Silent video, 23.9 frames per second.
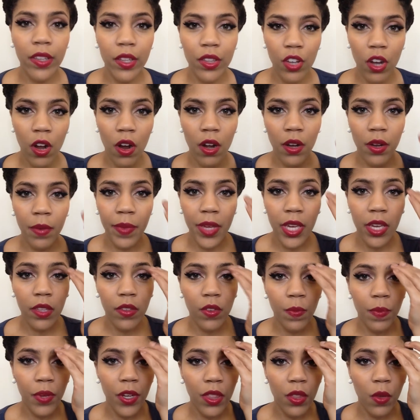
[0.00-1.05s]
it's harder because
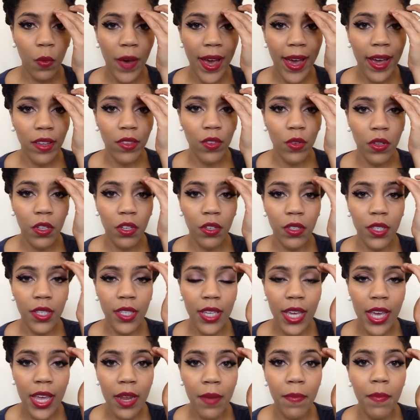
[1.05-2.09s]
you put the wax on your
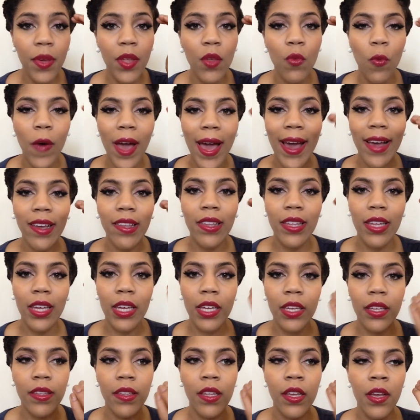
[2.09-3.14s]
skin, but wax
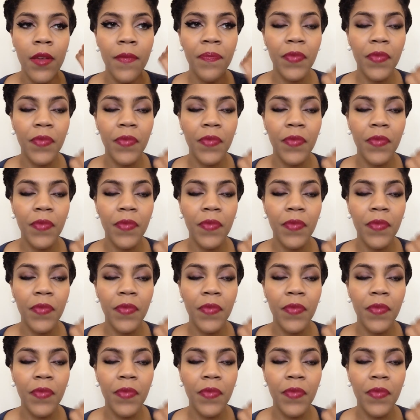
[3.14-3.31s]
is